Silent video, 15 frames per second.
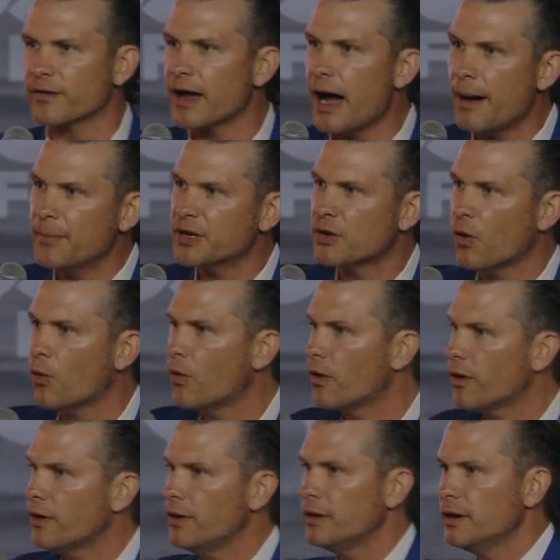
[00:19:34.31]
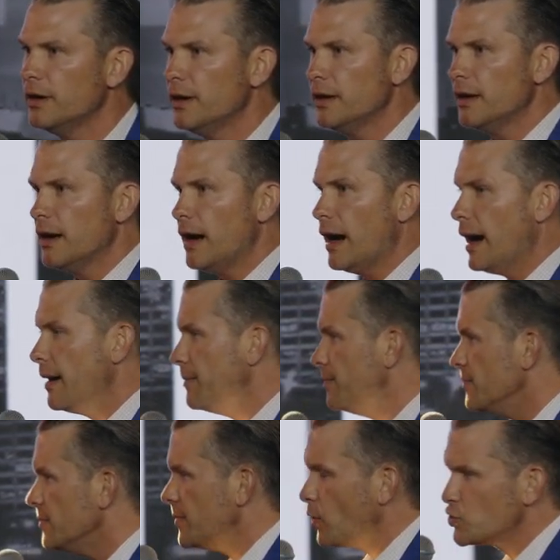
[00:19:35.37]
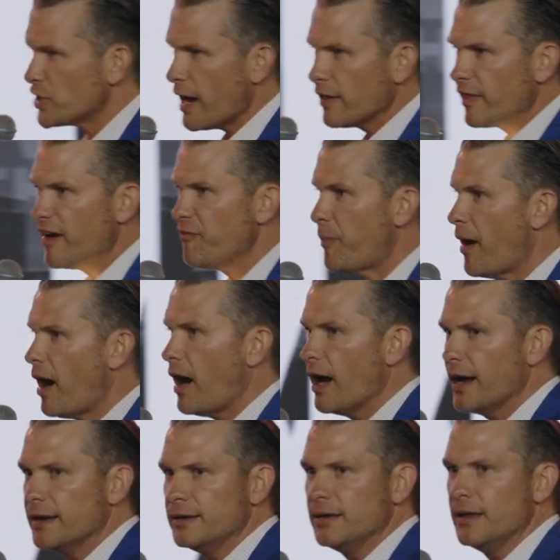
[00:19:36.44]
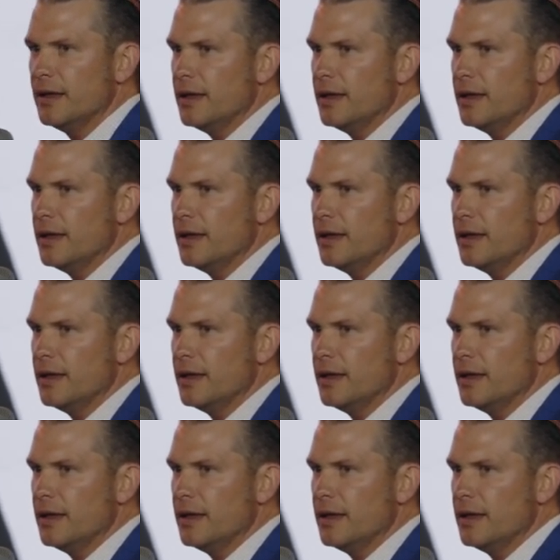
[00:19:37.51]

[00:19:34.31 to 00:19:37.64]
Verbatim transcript: Common Core, uh, No Child Left Behind,